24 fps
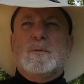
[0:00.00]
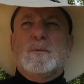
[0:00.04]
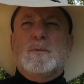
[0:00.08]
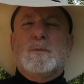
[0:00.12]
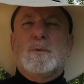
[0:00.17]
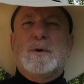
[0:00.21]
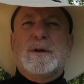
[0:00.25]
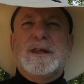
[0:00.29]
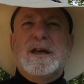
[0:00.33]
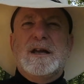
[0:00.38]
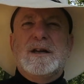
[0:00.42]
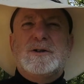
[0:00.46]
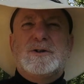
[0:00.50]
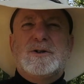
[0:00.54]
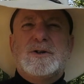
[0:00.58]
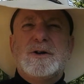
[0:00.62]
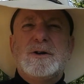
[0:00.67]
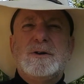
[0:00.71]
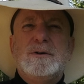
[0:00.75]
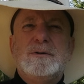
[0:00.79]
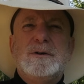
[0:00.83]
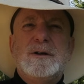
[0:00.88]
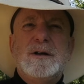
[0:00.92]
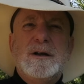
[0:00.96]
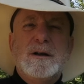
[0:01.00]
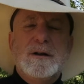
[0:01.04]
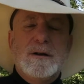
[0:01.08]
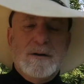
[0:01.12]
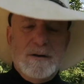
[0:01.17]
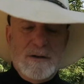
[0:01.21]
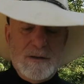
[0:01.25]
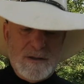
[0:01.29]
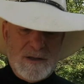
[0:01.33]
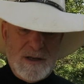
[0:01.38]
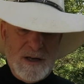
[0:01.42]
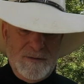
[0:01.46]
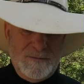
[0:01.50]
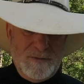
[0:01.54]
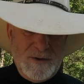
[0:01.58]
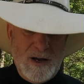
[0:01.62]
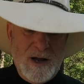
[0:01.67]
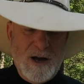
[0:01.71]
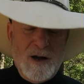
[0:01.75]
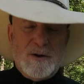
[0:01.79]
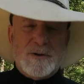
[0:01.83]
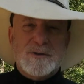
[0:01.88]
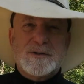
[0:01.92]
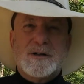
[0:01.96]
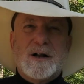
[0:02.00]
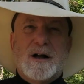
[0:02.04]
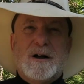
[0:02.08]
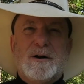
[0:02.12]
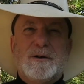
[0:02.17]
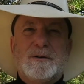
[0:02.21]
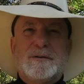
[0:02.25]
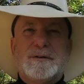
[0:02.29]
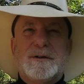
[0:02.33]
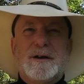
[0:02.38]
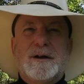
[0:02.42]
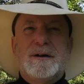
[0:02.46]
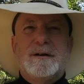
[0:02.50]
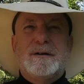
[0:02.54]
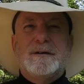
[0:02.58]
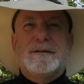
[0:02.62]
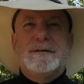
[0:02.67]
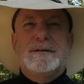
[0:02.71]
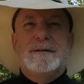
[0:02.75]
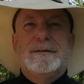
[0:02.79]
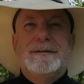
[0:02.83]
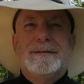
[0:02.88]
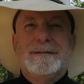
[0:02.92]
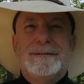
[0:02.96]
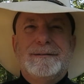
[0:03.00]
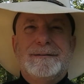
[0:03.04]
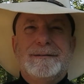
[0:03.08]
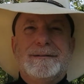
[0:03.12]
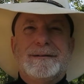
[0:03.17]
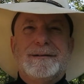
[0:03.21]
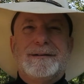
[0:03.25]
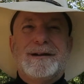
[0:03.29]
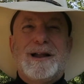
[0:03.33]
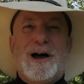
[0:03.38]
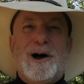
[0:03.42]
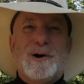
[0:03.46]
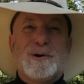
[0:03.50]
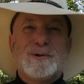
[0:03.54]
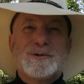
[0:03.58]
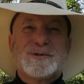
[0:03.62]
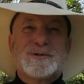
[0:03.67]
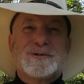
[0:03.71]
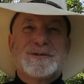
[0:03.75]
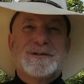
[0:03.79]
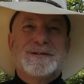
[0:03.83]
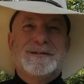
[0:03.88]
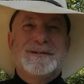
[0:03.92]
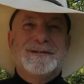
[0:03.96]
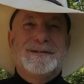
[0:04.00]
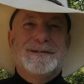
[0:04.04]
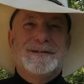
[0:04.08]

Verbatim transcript: within two years have lost all their lost